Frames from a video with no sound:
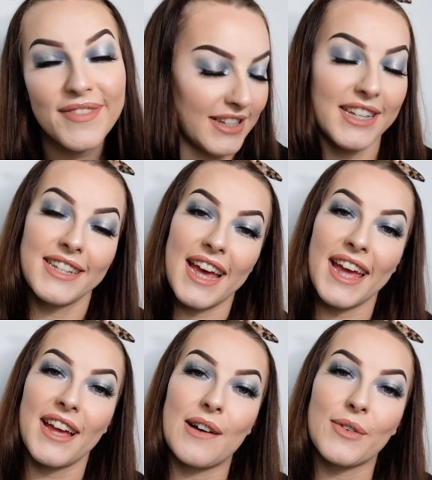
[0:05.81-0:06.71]
Today
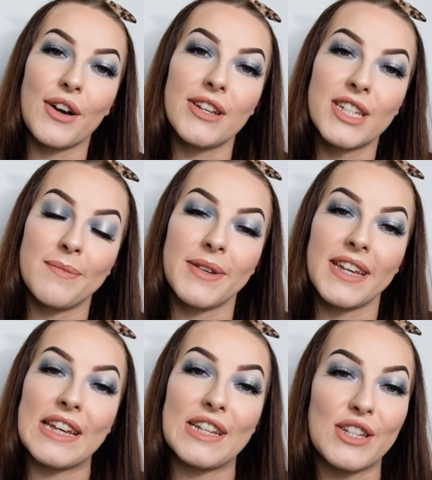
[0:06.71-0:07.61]
I'm going to
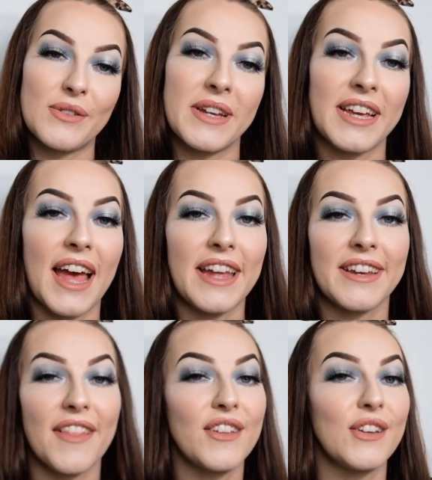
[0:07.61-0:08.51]
be doing
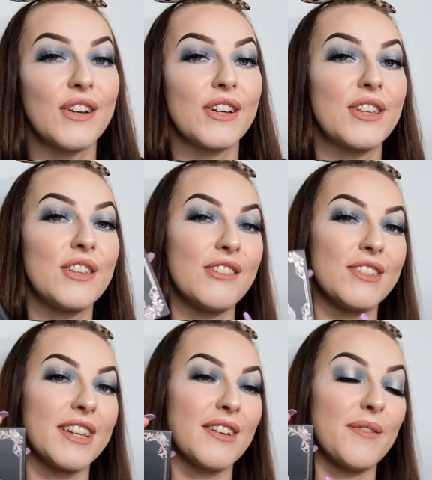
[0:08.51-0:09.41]
another look
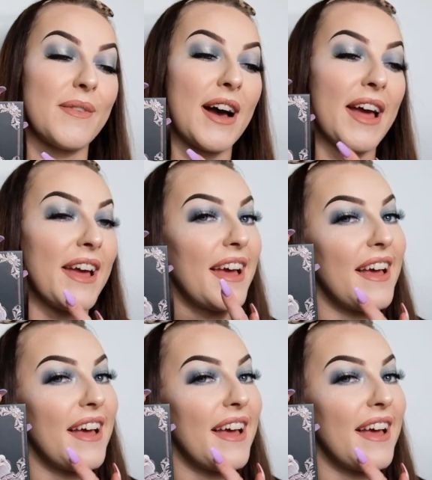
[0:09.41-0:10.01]
using my